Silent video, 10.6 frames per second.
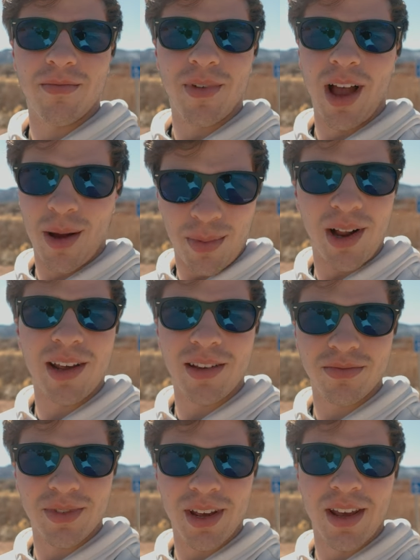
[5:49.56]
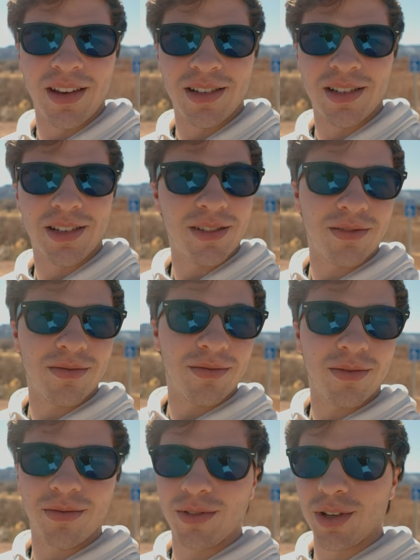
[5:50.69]
hop on it
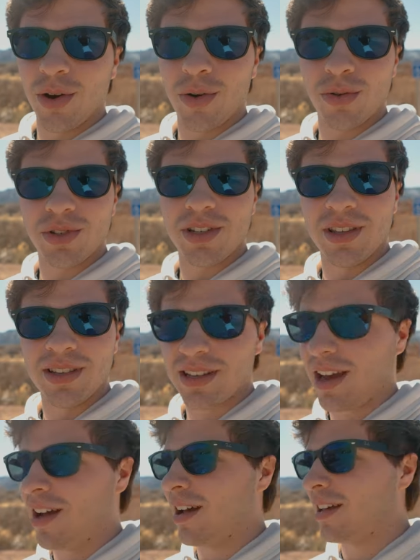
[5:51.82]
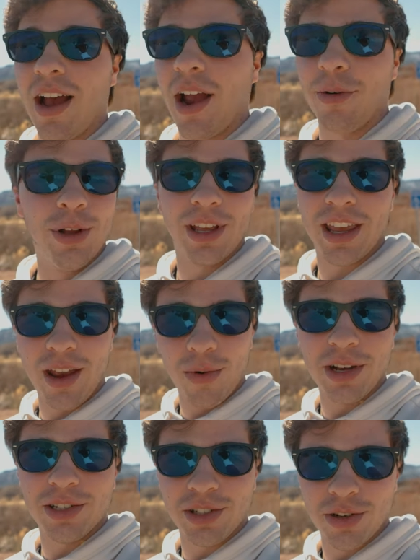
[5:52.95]
and go see the sky. I really can't
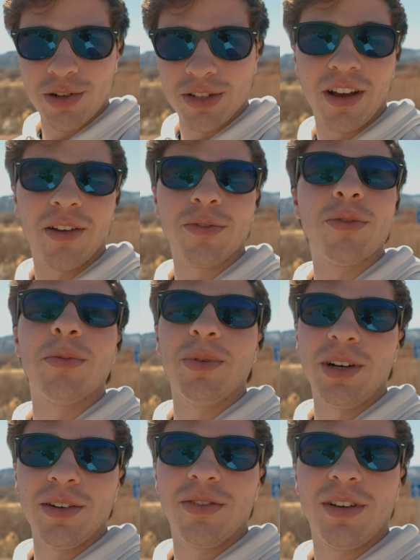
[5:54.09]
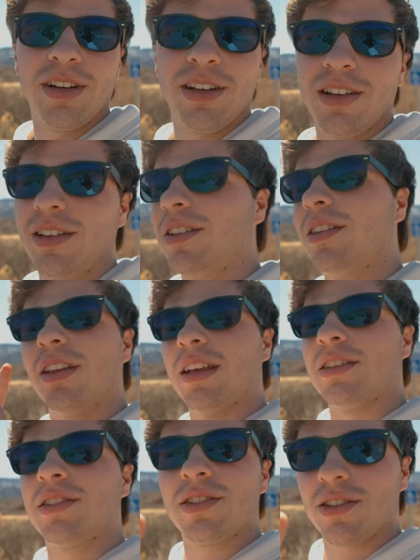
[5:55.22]
wait to show you Zion from above.
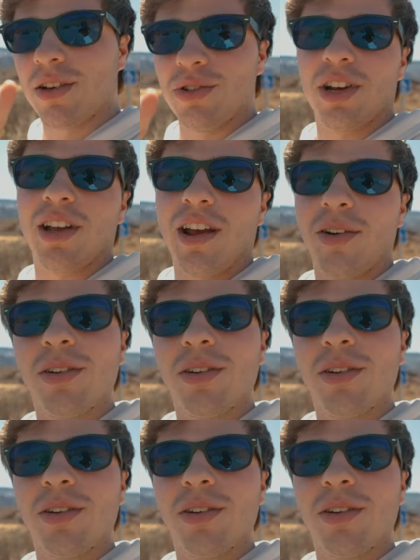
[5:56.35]
Let's go check it out.